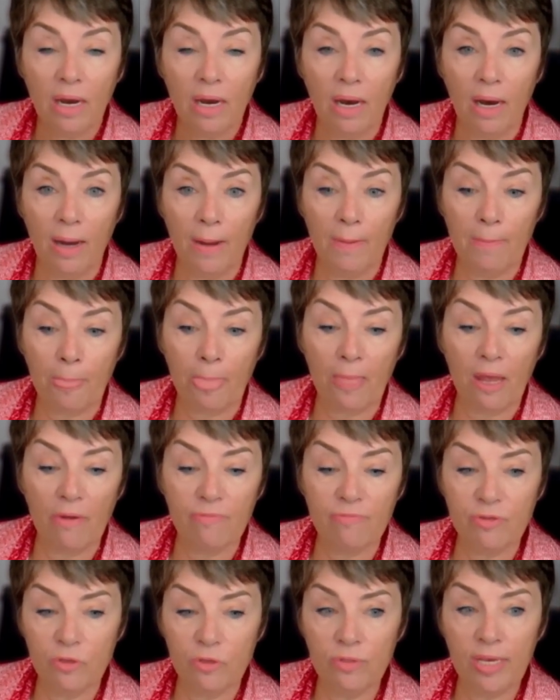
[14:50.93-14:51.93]

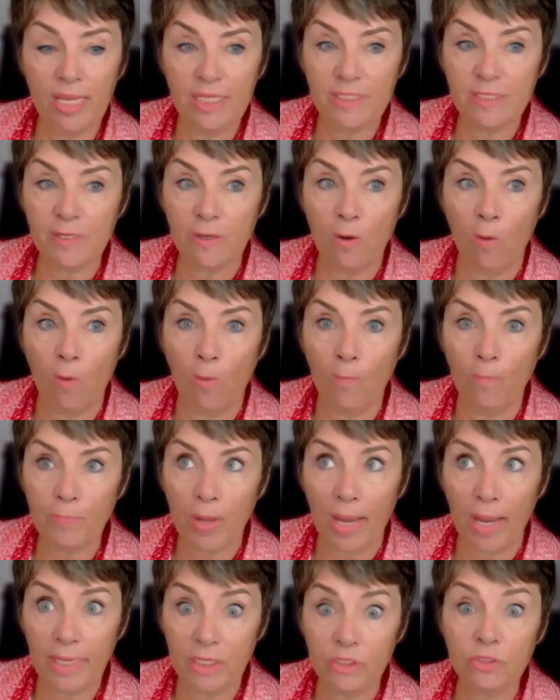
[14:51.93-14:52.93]
a few days ago,
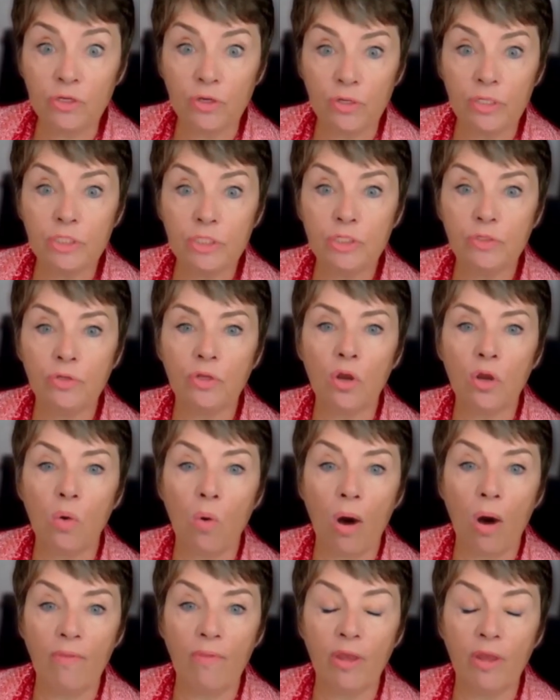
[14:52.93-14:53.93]
I encourage you to
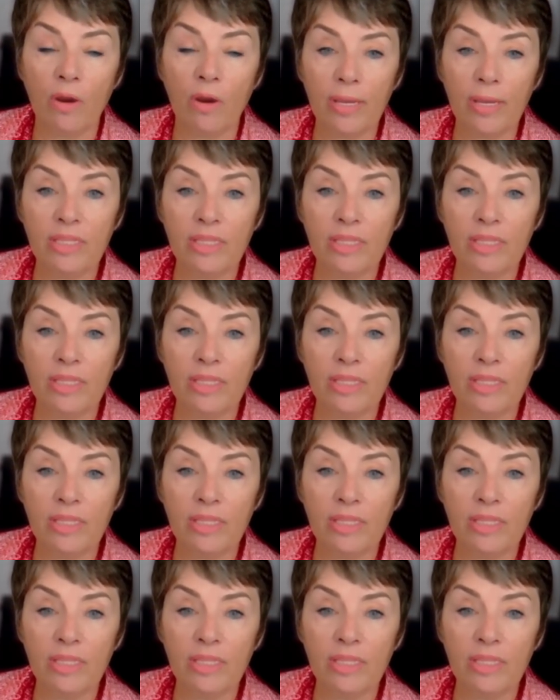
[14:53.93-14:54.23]
go on there.